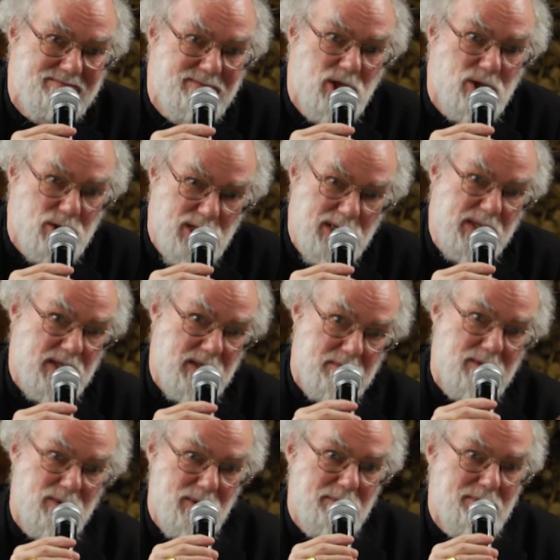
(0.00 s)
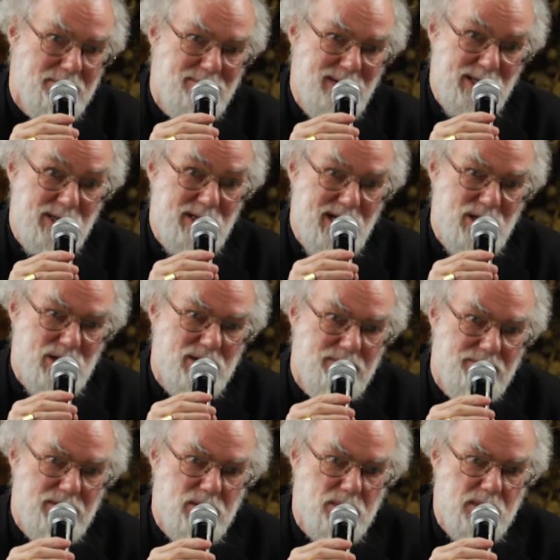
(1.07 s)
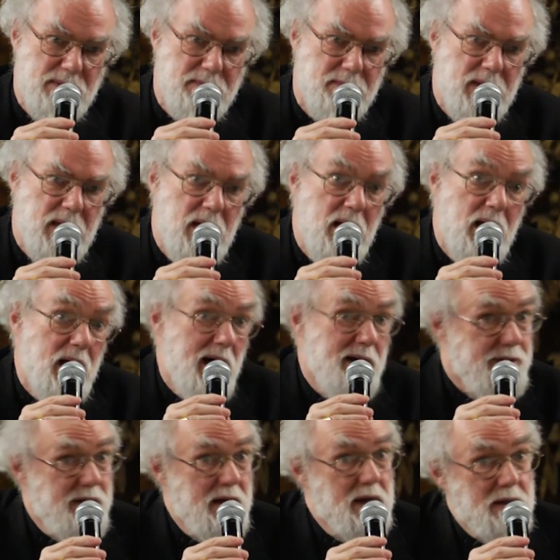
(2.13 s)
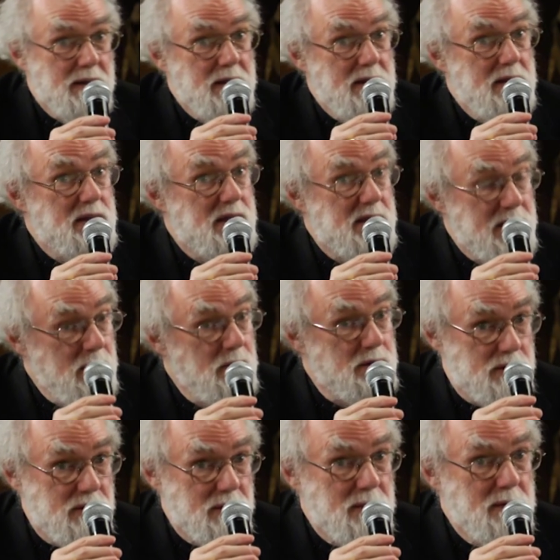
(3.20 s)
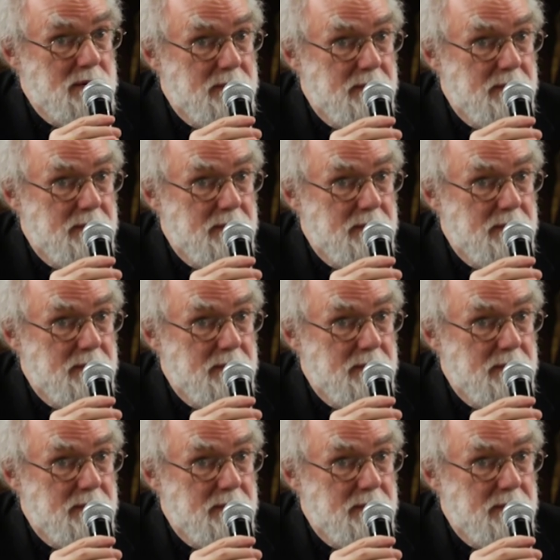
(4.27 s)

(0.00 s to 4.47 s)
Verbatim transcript: not just a you know, presentation of views. I think that it's still true